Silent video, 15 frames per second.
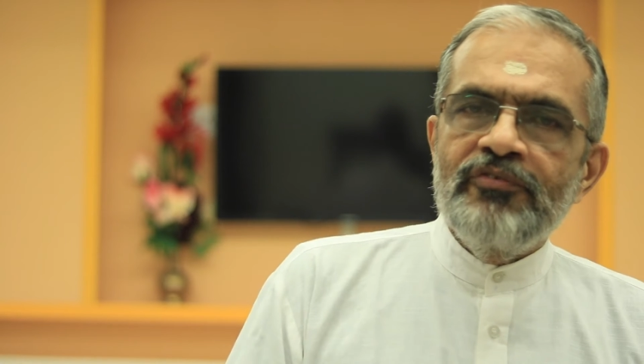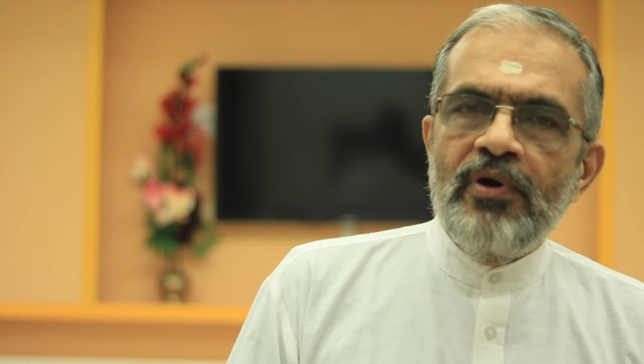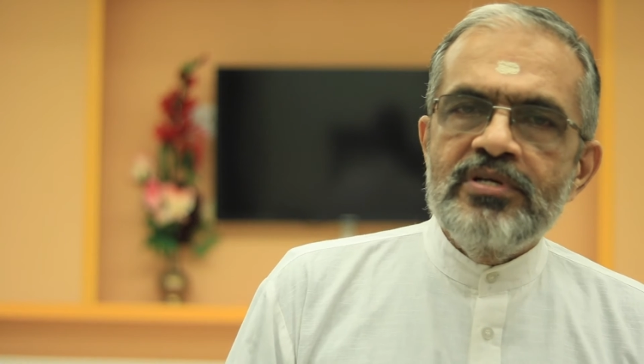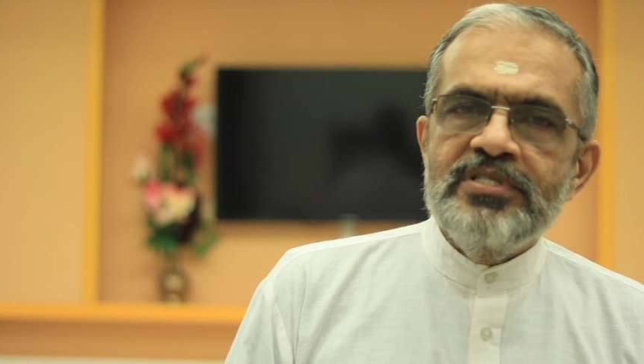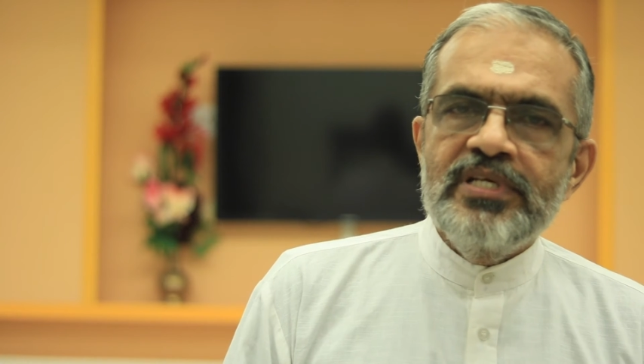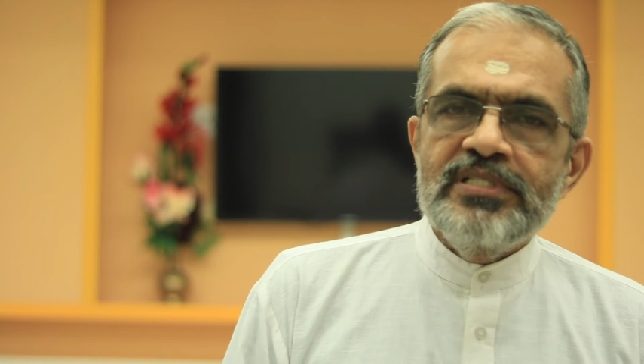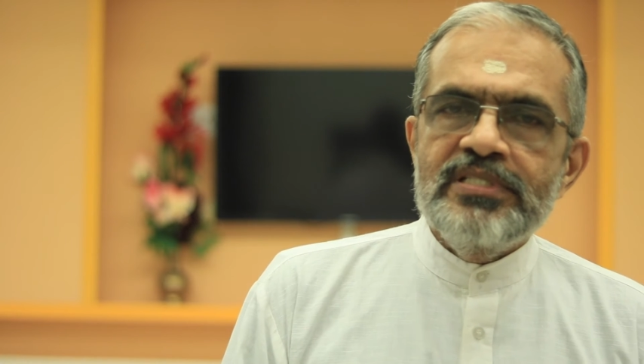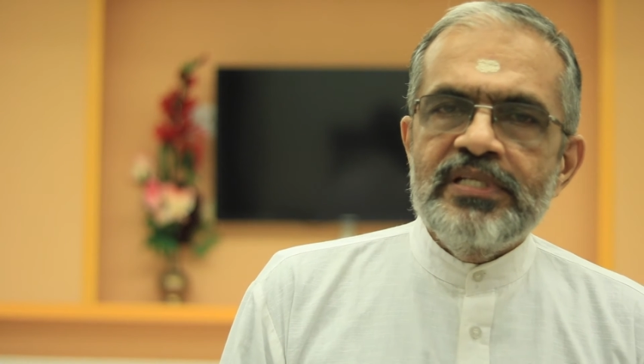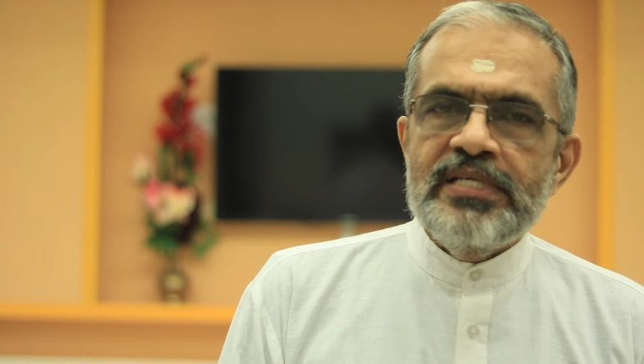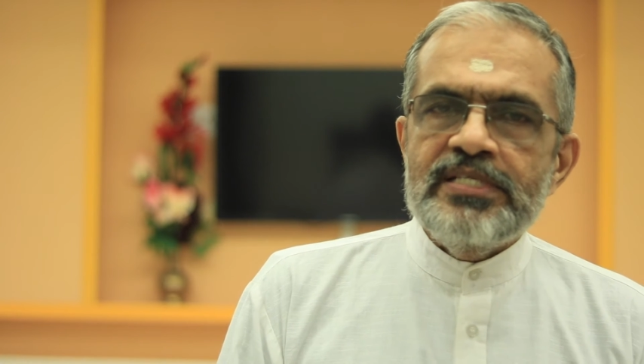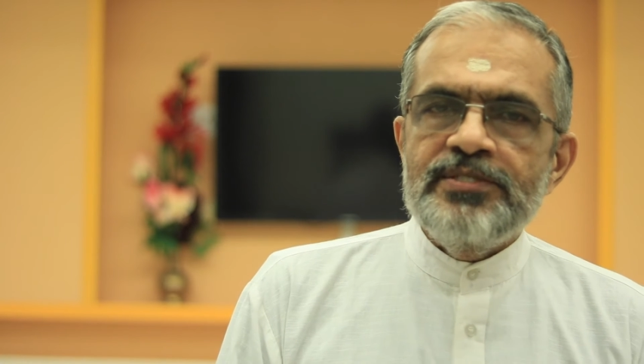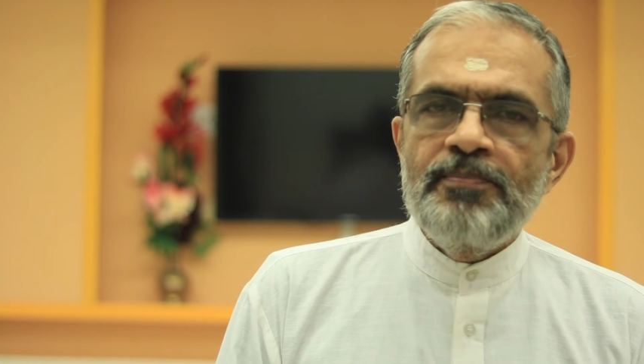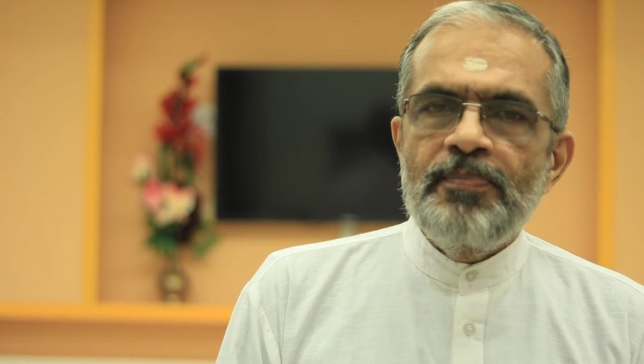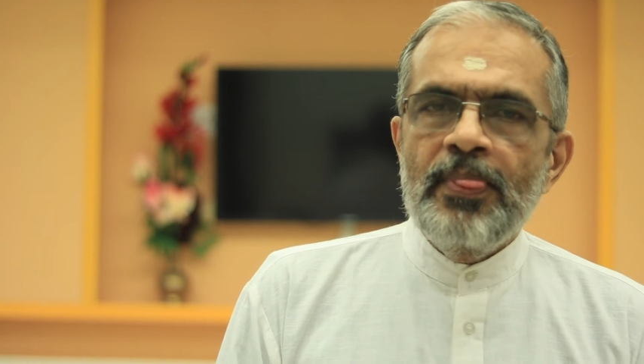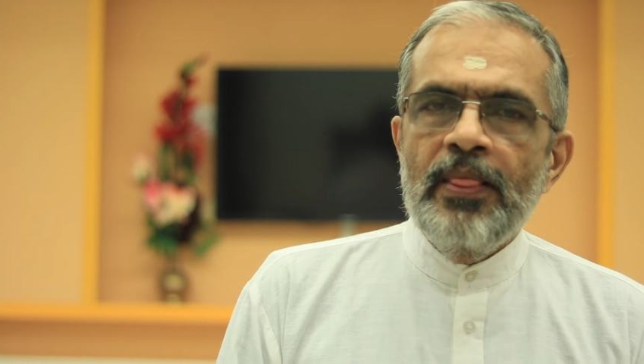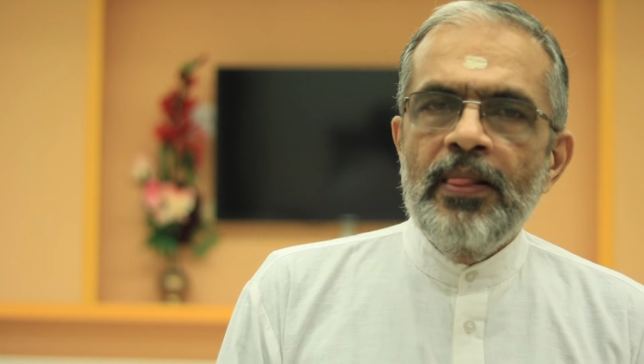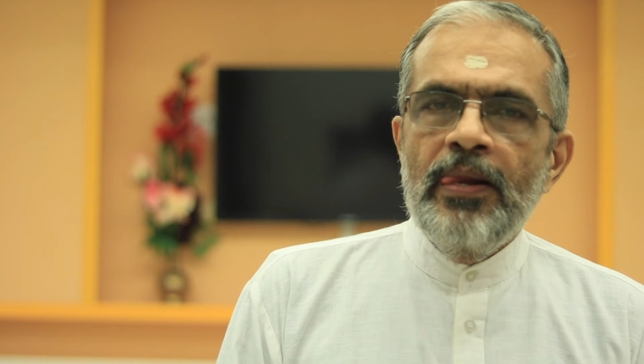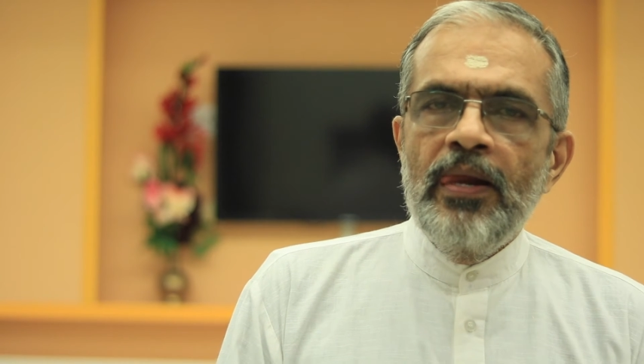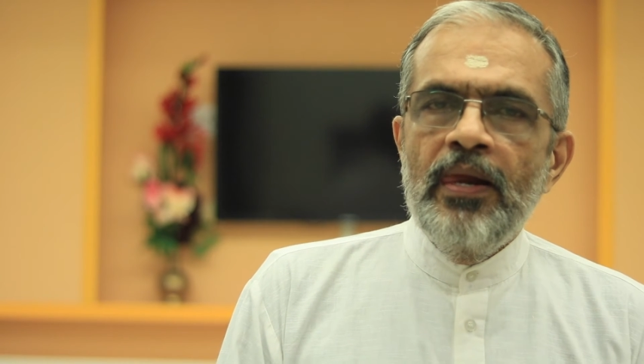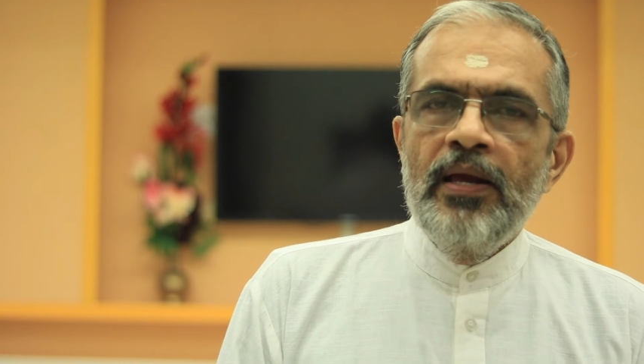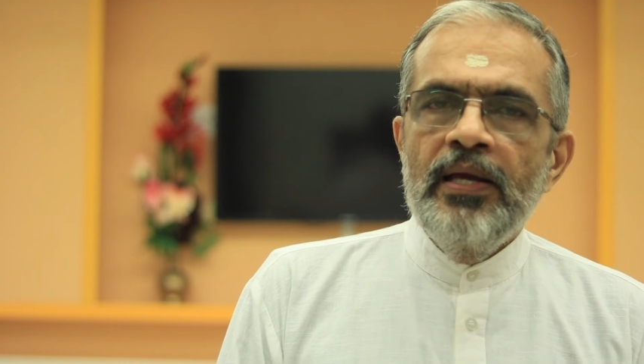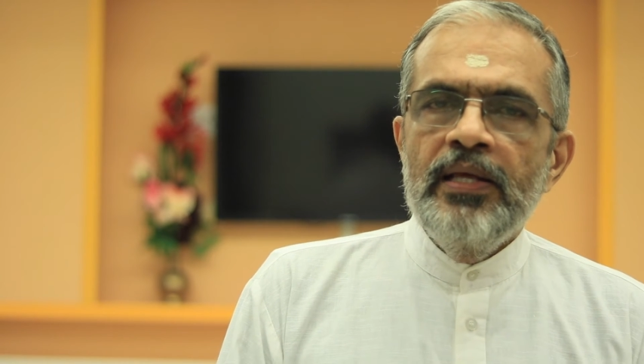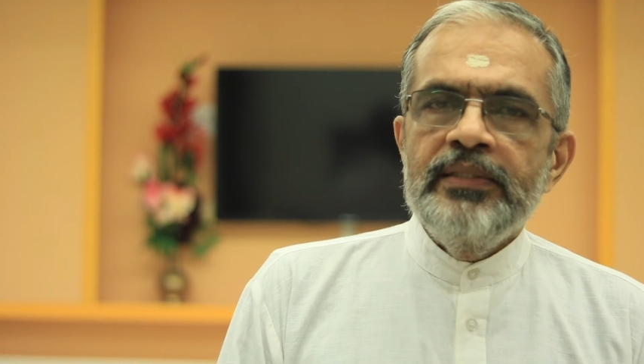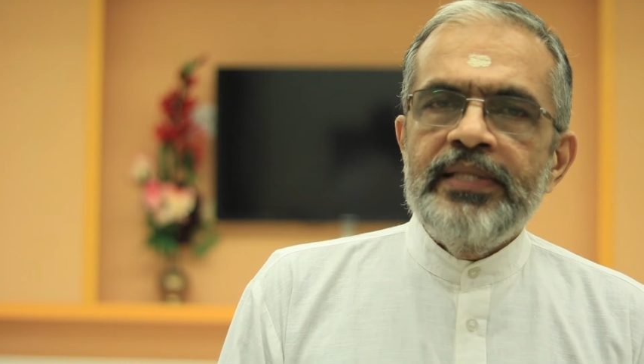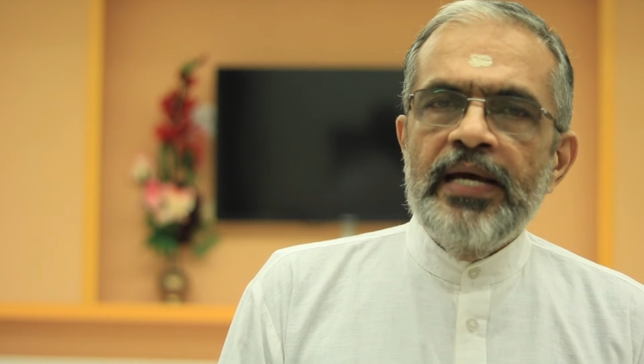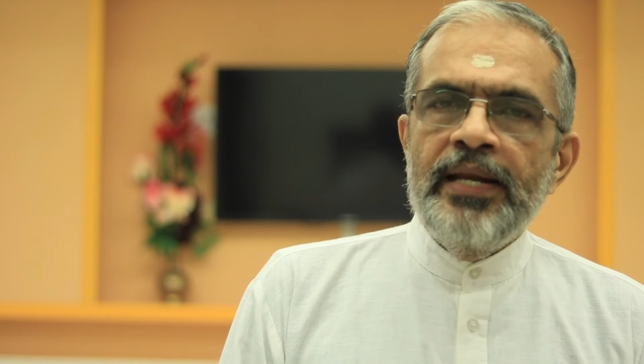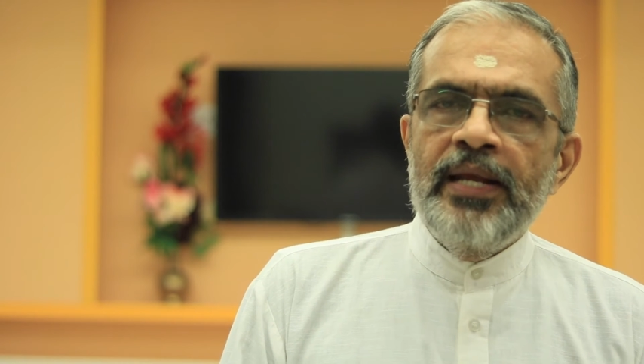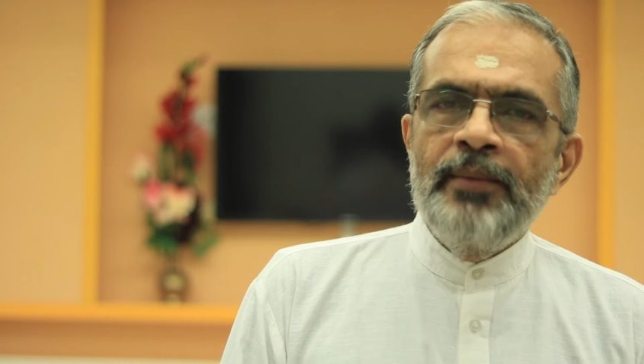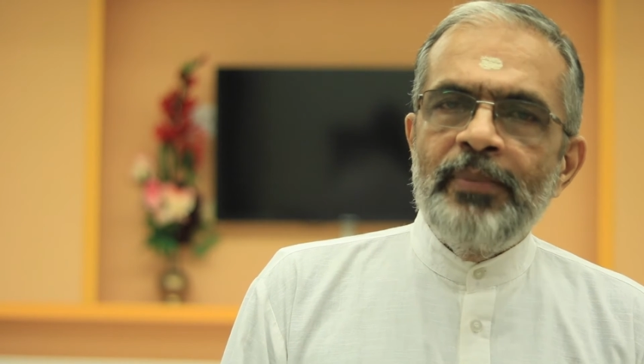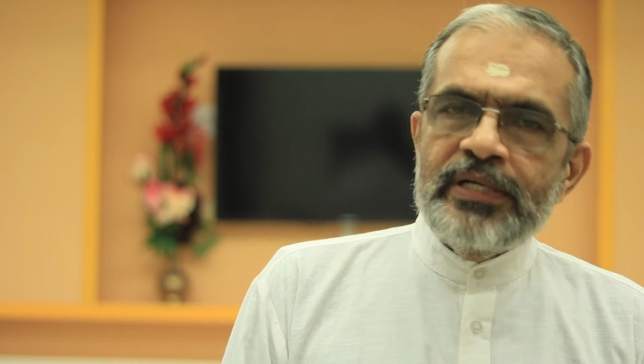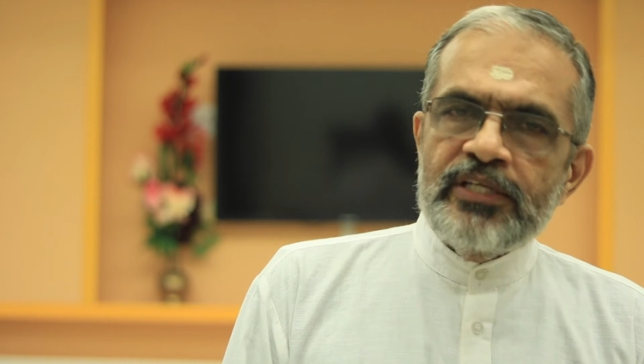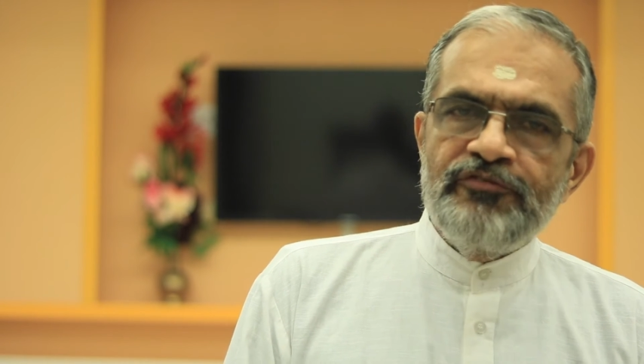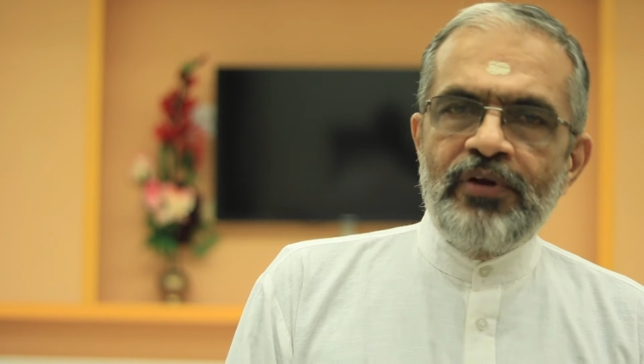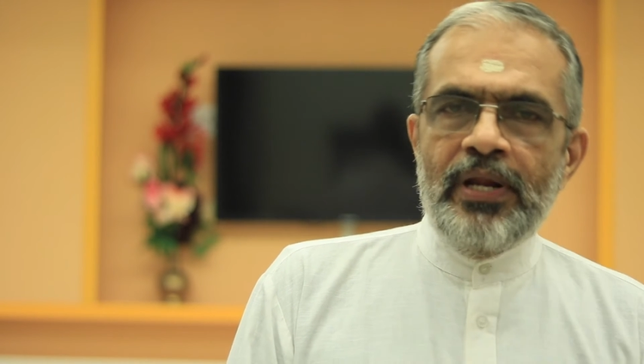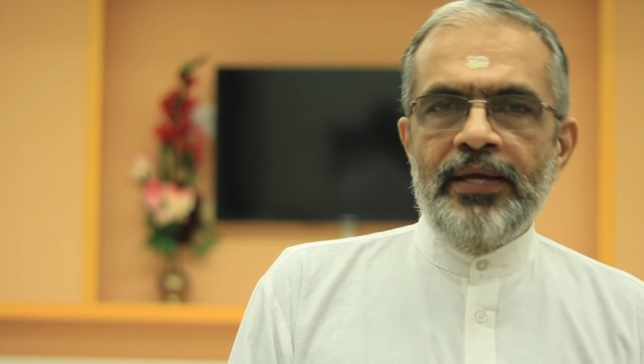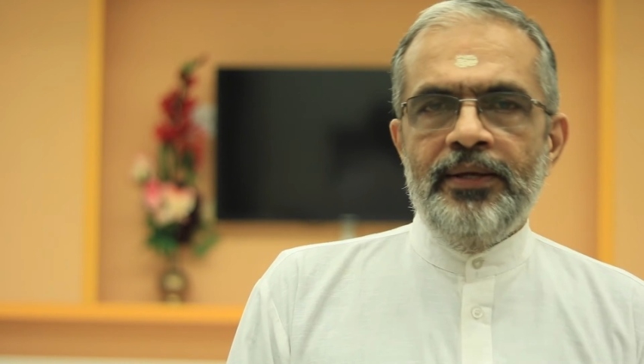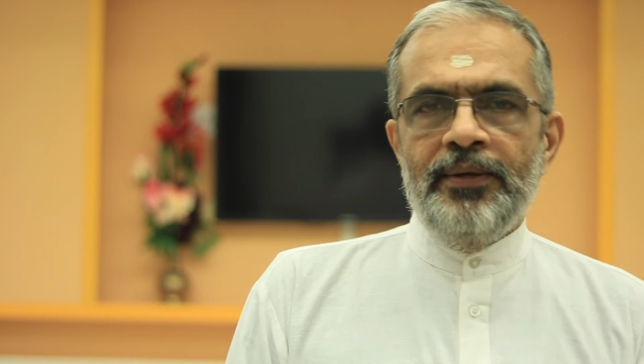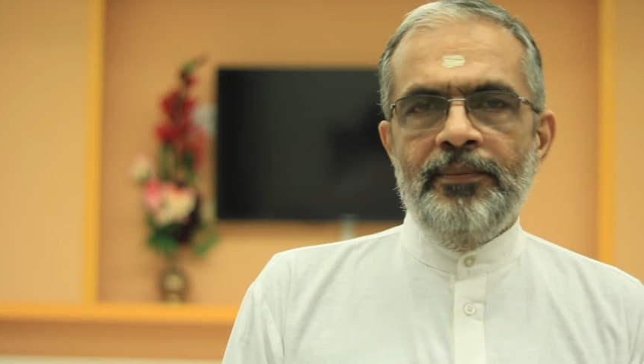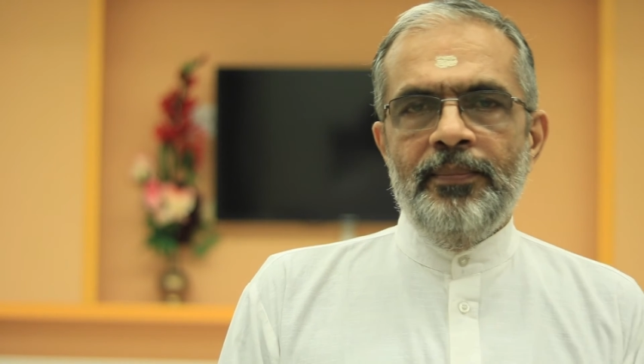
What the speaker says: consciousness than a butterfly.